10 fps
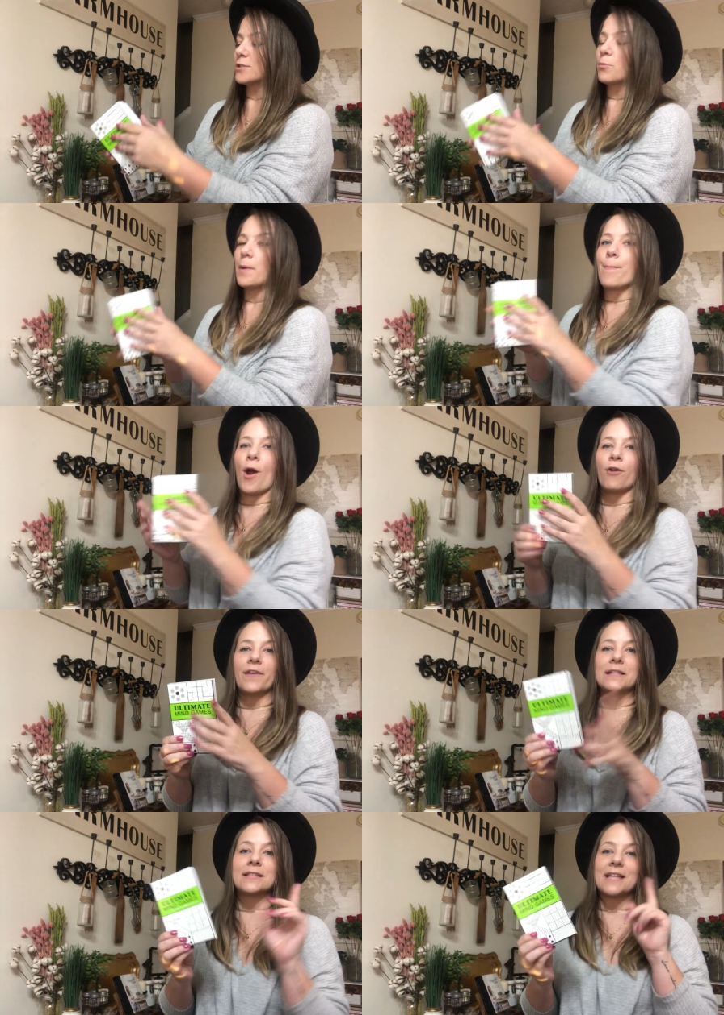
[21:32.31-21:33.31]
This would be
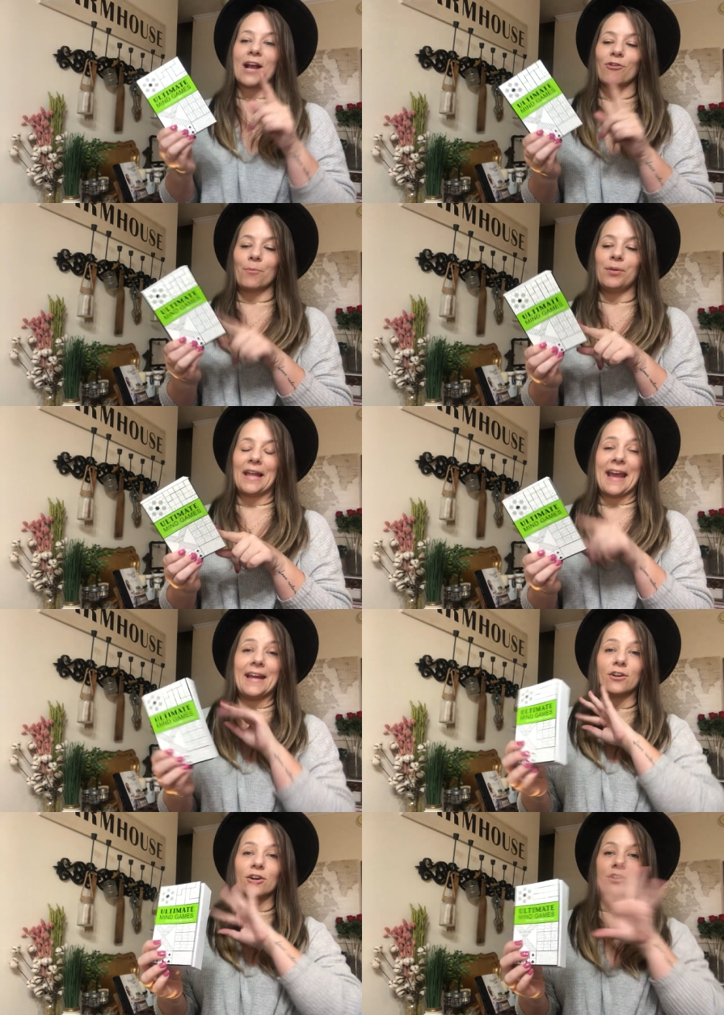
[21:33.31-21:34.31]
perfect to take on a
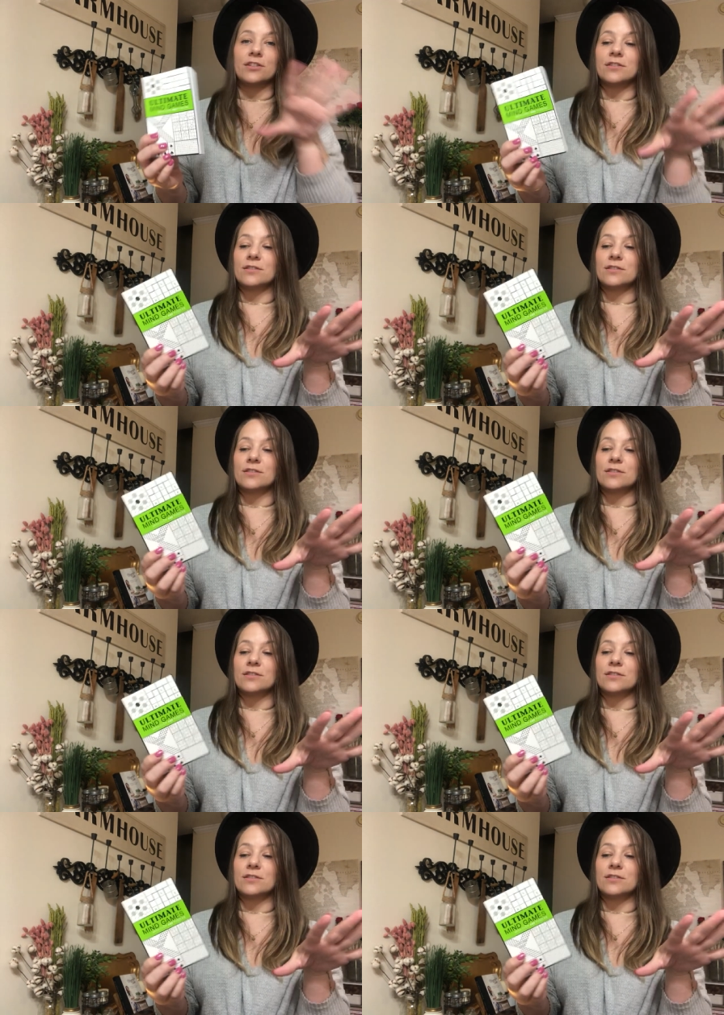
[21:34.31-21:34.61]
plane or to,